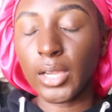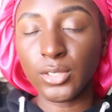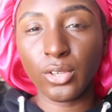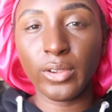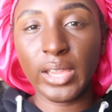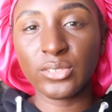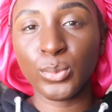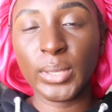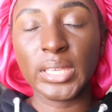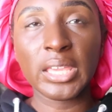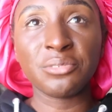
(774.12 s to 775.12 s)

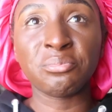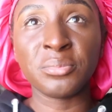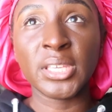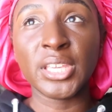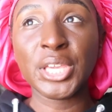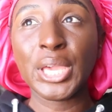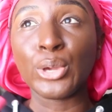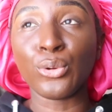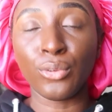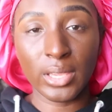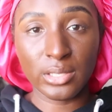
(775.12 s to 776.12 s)
undergraduate gave me
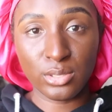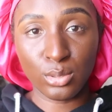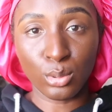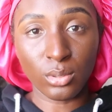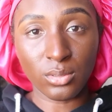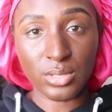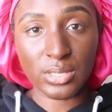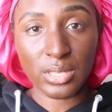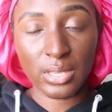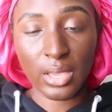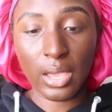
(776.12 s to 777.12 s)
great
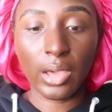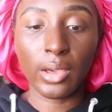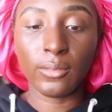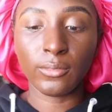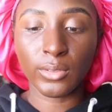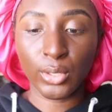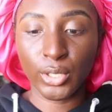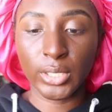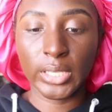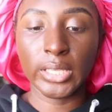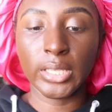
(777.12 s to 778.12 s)
tools of
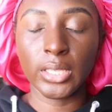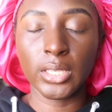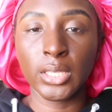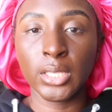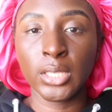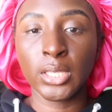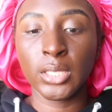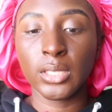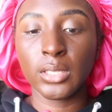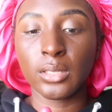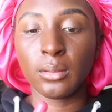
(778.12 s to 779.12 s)
learning
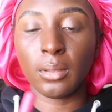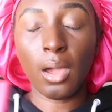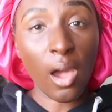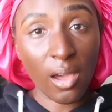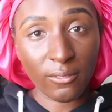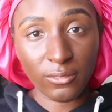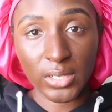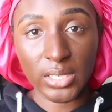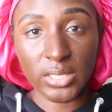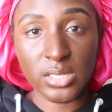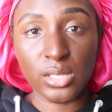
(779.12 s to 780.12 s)

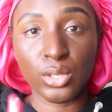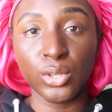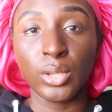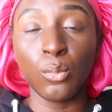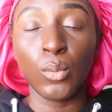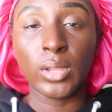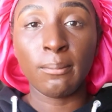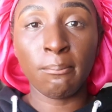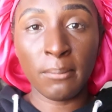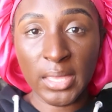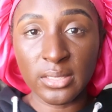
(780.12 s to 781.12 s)
confidence, learning what
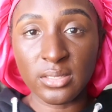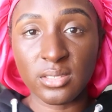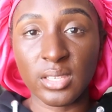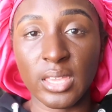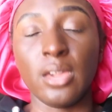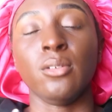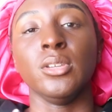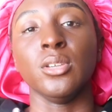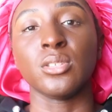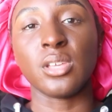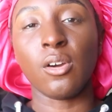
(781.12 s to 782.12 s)
it meant to
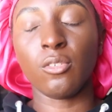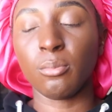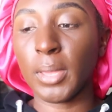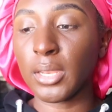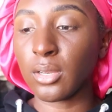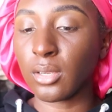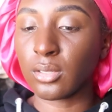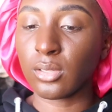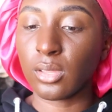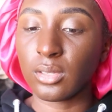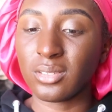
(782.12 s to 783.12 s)
carry yourself
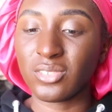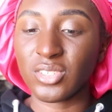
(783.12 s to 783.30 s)
better,